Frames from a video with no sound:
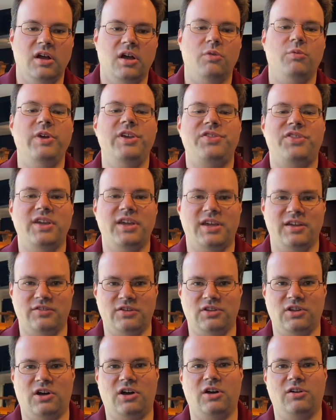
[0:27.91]
We think in the
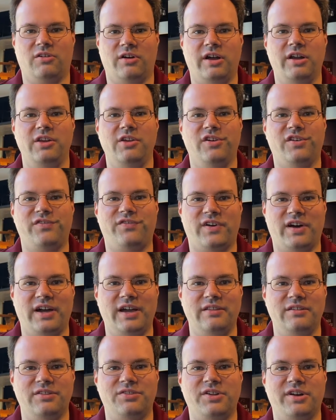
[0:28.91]
long run you'll
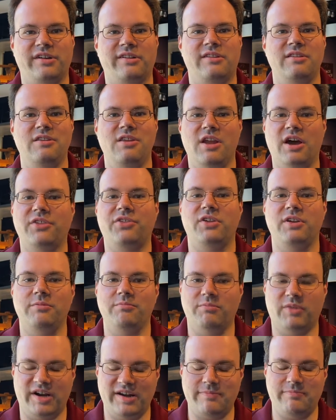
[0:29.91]
find that there's nothing
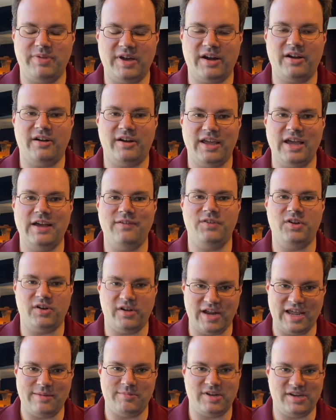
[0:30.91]
much better to have your
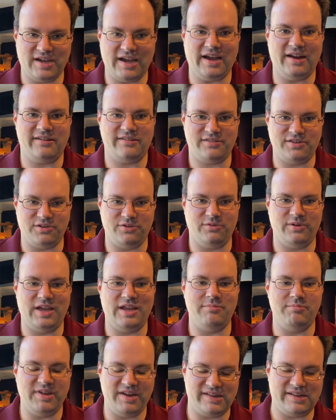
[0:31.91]
name attached to
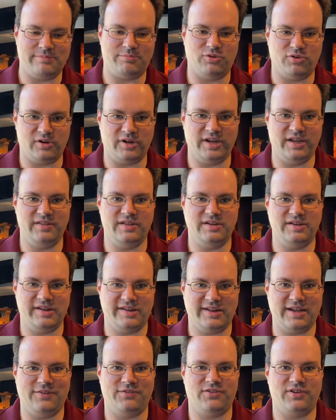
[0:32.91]
and be supporting than
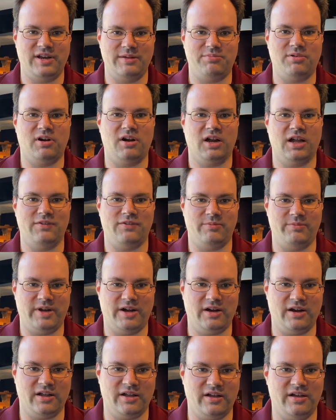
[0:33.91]
Discovery Park of
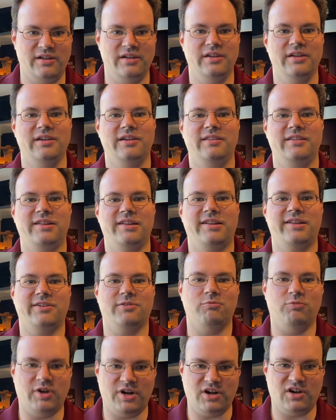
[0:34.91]
America. This is a
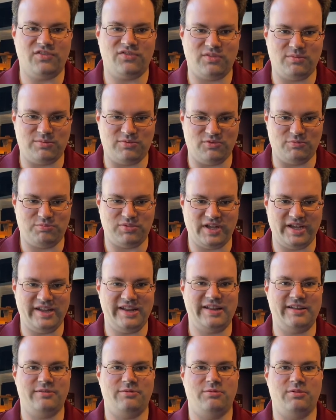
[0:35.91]
wonderful
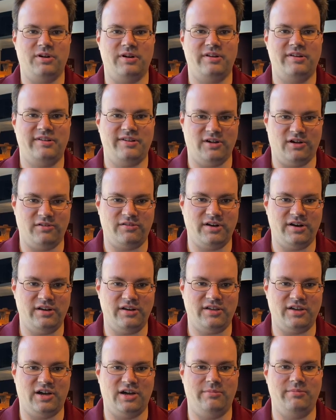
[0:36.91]
place where children
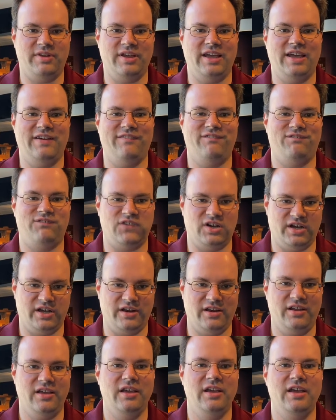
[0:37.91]
come to have
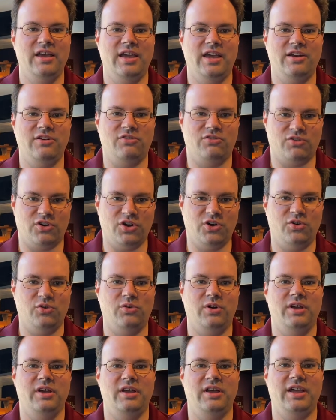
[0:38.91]
fun and grow
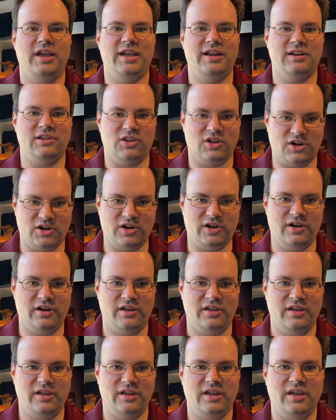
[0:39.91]
and learn,
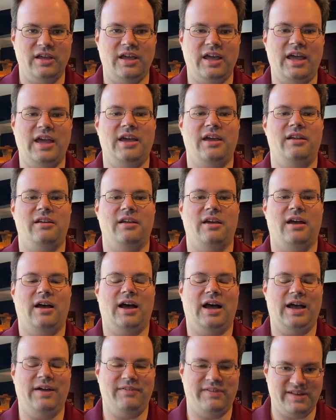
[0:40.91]
and
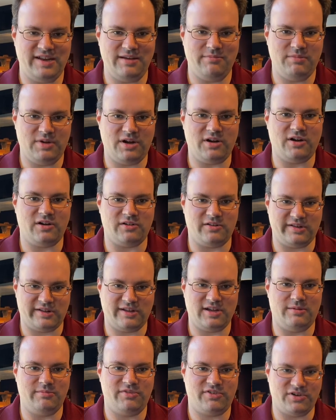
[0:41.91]
I've seen miracles
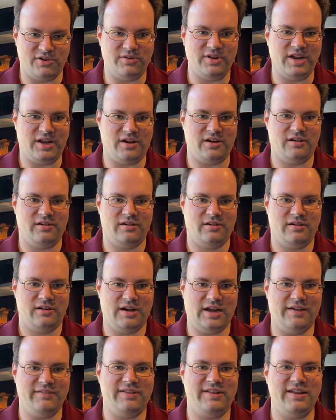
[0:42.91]
come true here.
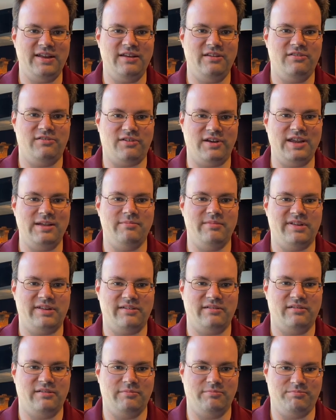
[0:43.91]
I've seen dreams
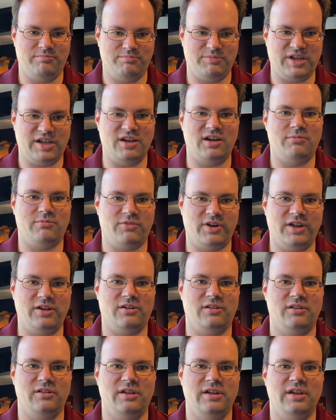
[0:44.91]
become
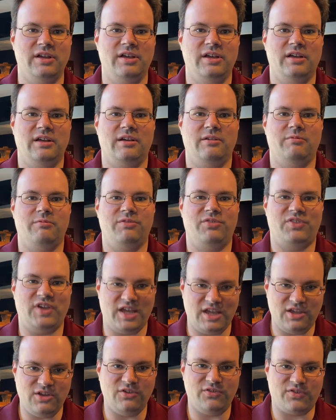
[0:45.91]
real.
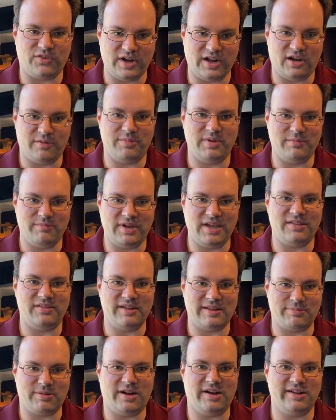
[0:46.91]
Thank you for helping make
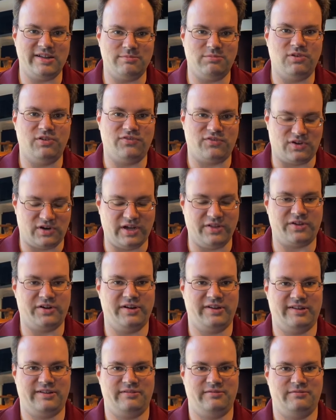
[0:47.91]
this possible for
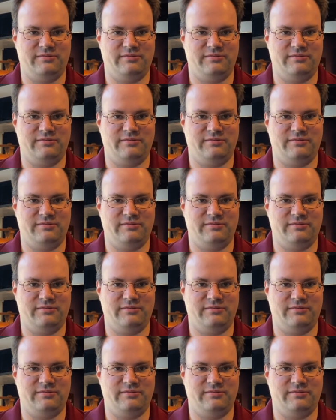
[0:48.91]
others.